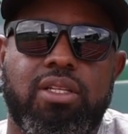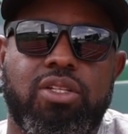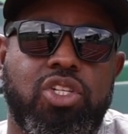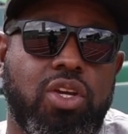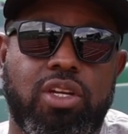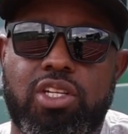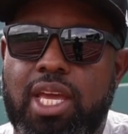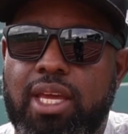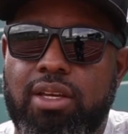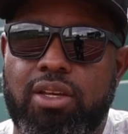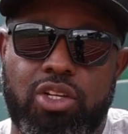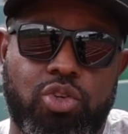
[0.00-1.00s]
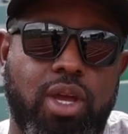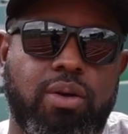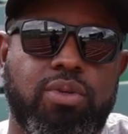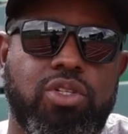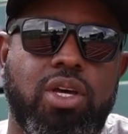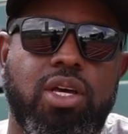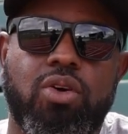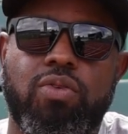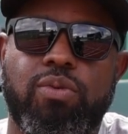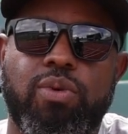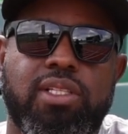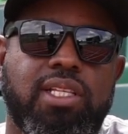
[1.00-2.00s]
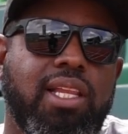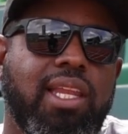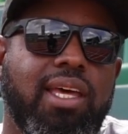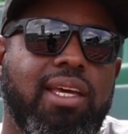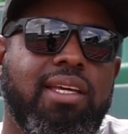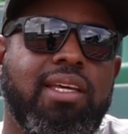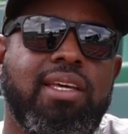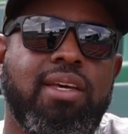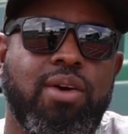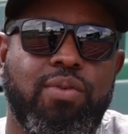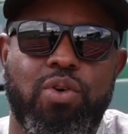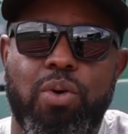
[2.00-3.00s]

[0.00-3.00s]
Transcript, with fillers: shared a track, a track with John over at West LA mm mm-hmm.